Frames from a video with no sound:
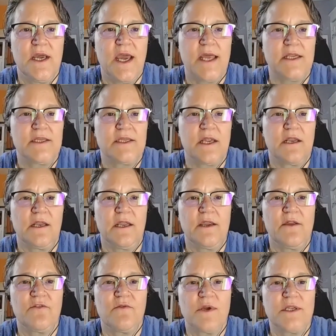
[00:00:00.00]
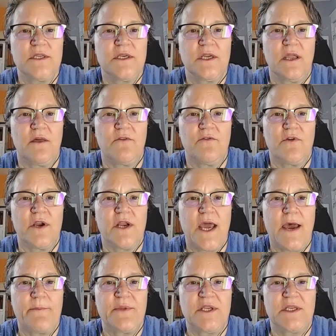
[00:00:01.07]
and suddenly thrust together in
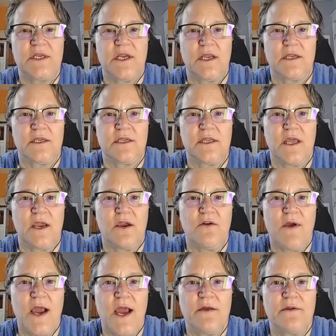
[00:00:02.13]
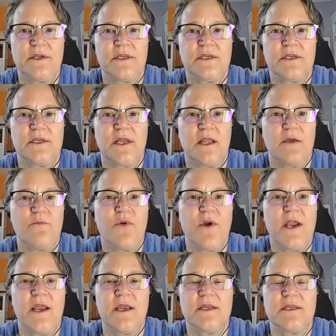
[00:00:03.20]
happenstance like crowds
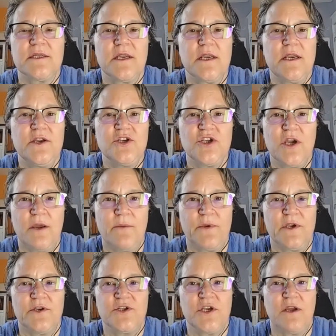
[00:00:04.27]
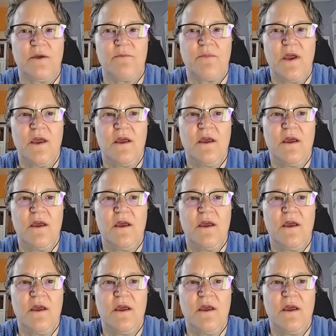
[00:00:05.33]
celebrating a city championship